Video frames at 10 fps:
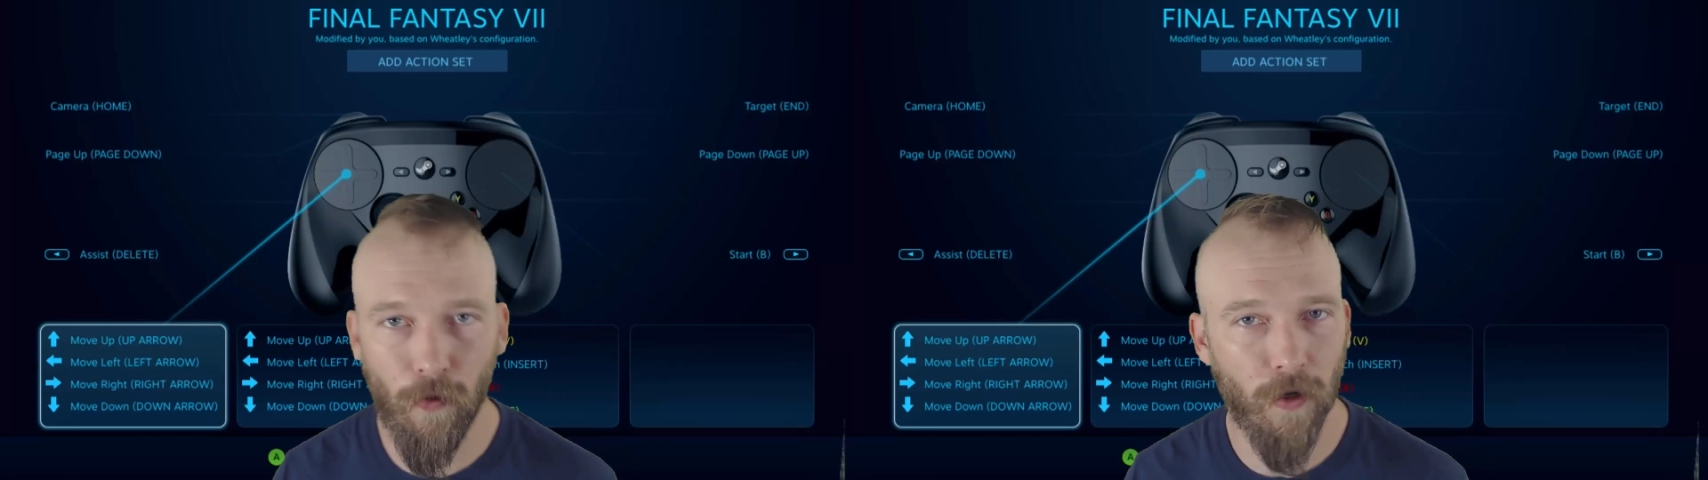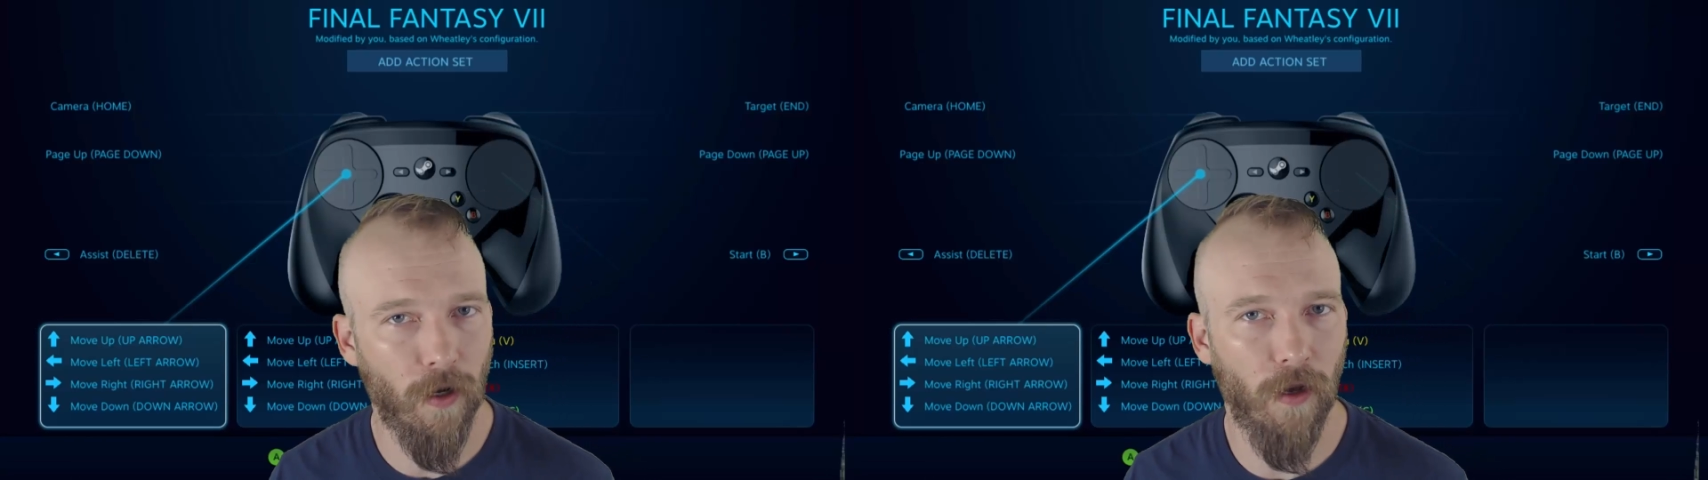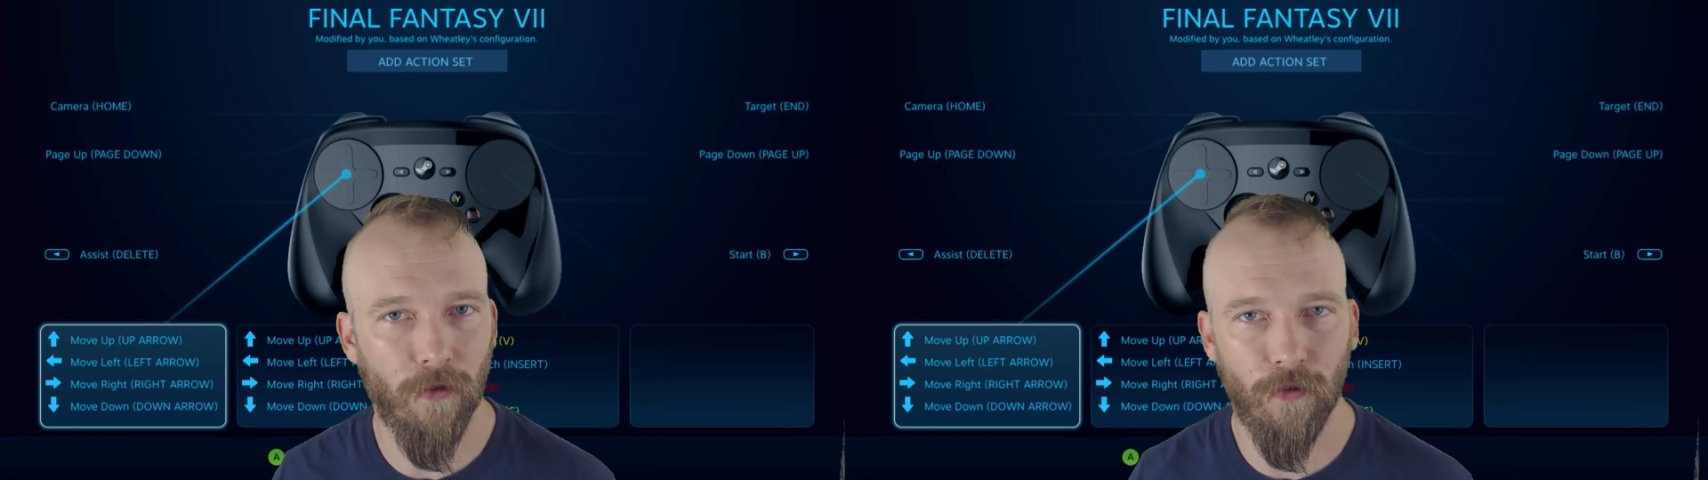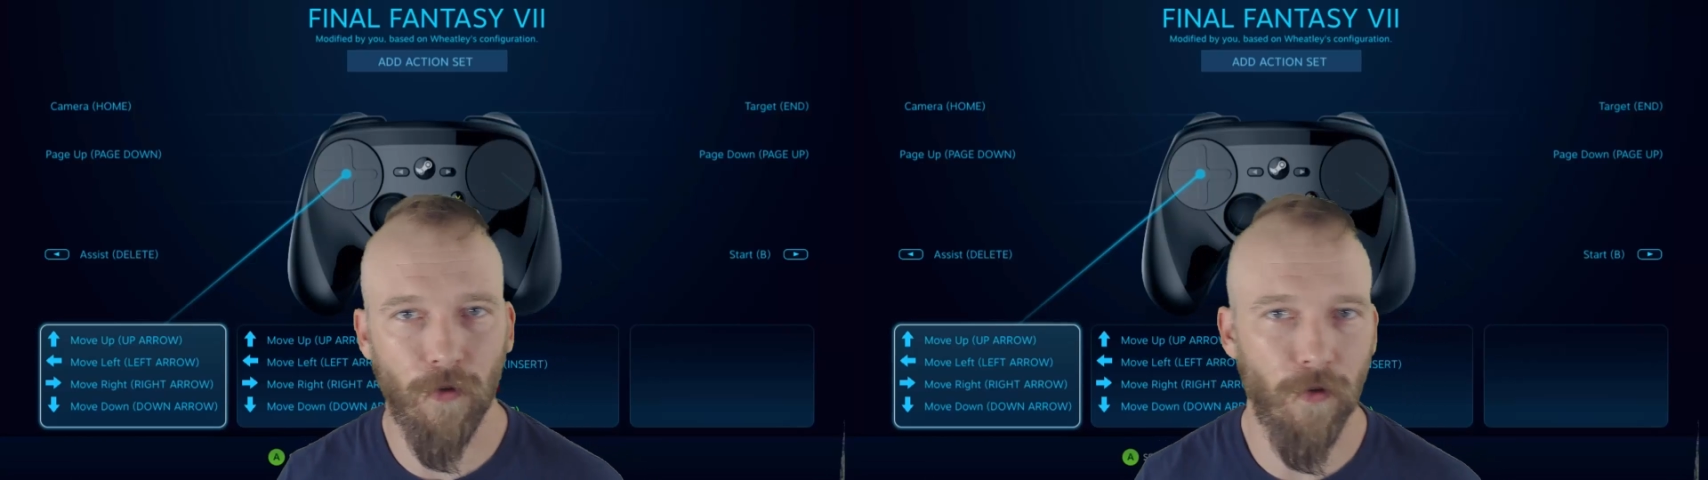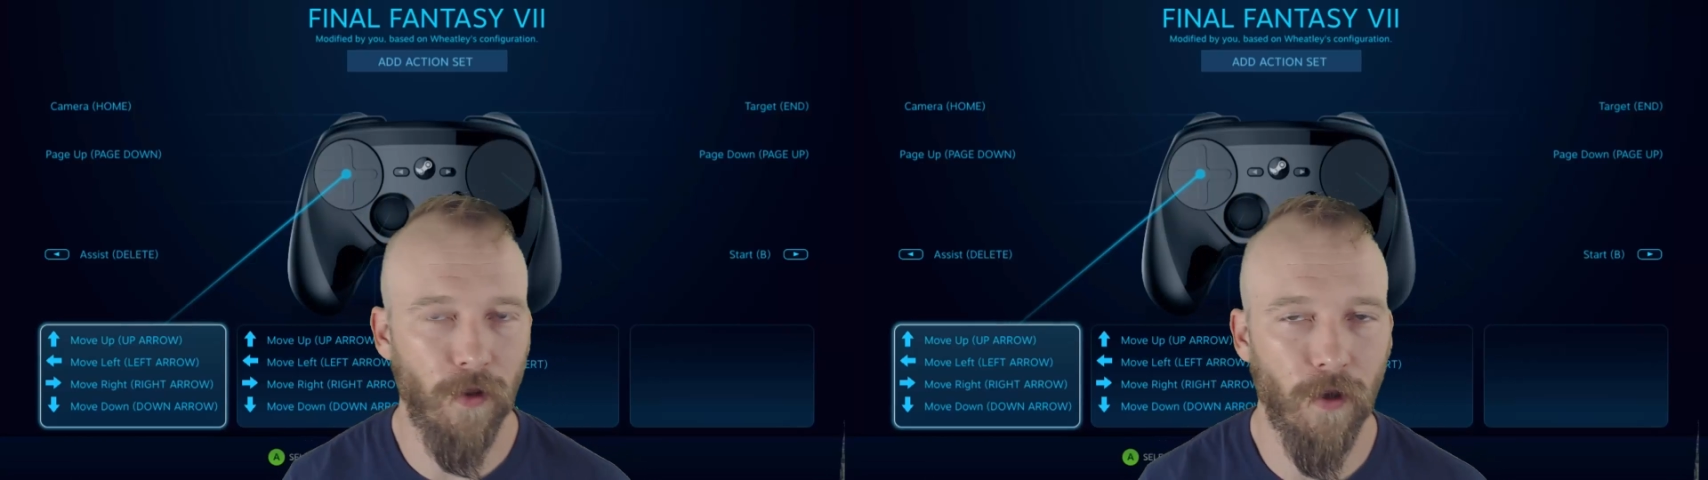one
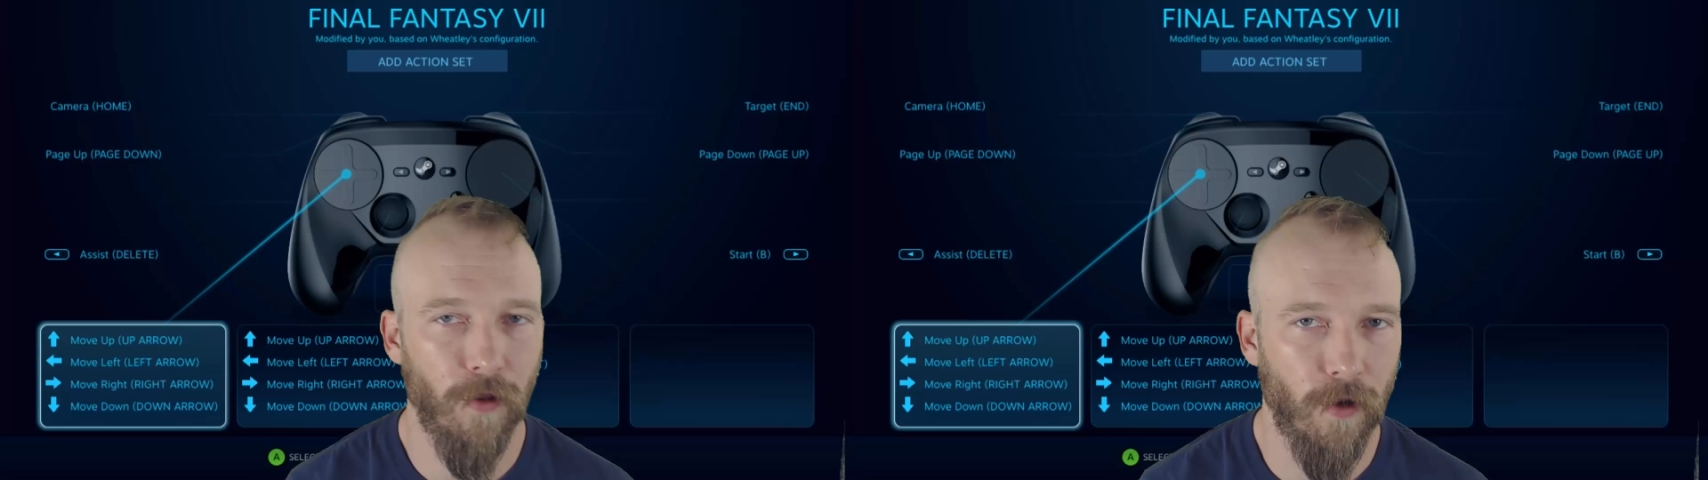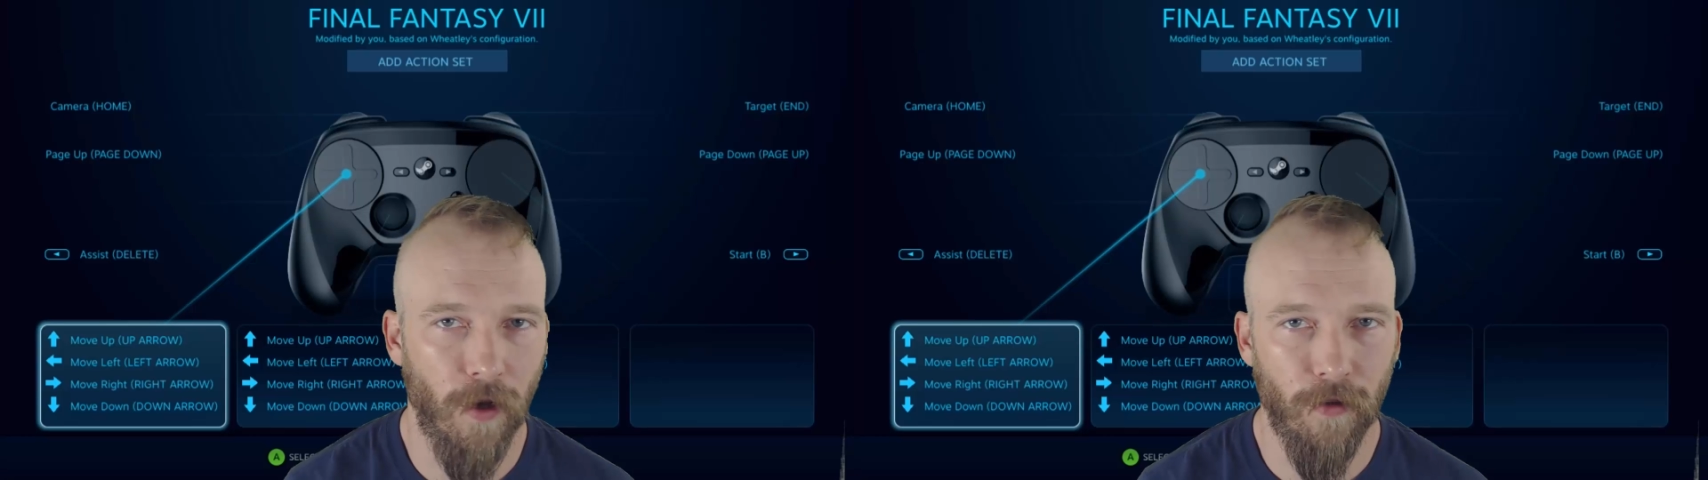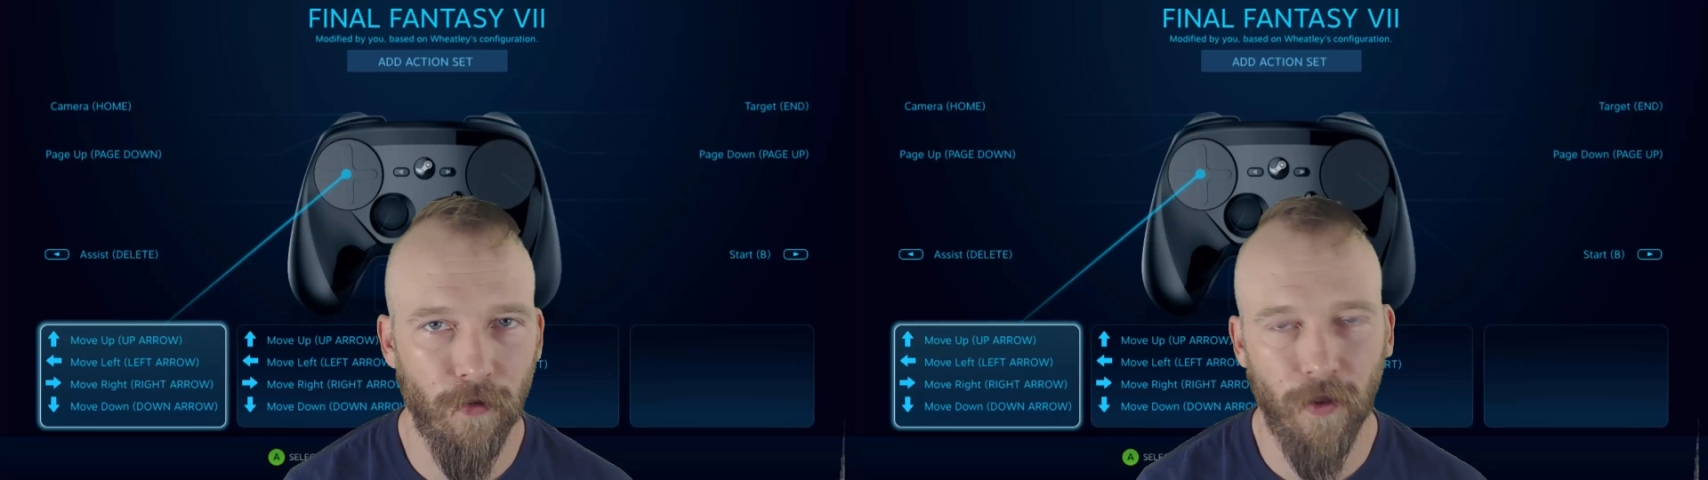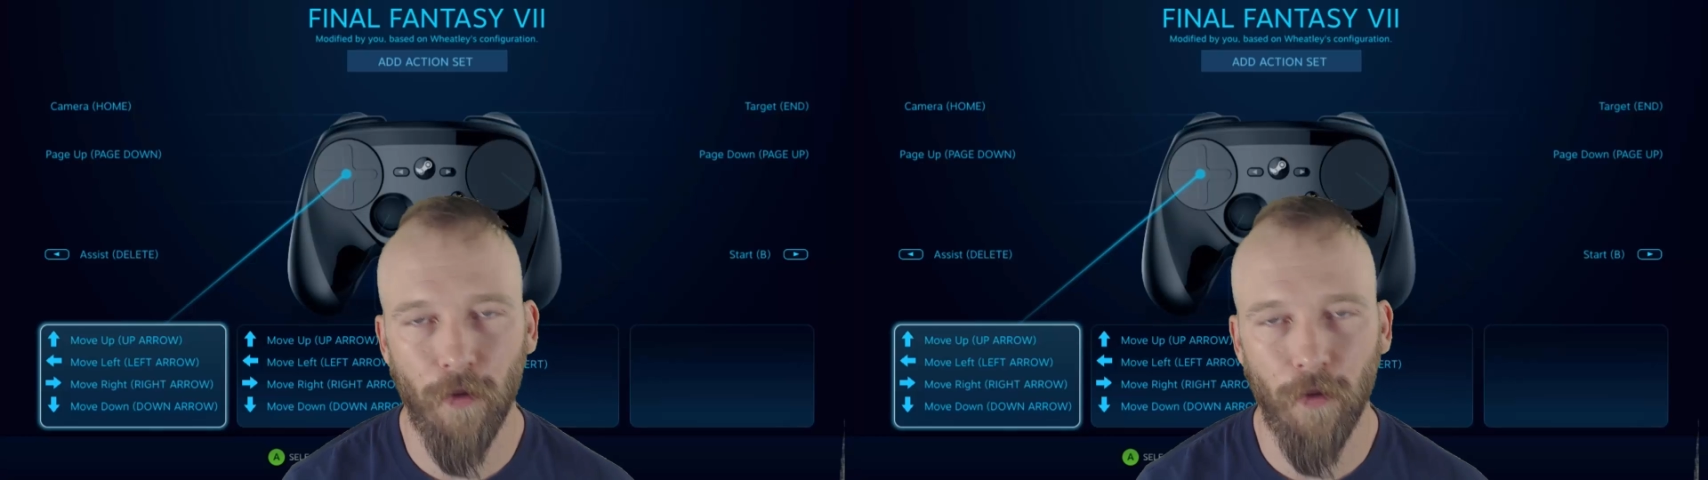console or the other console.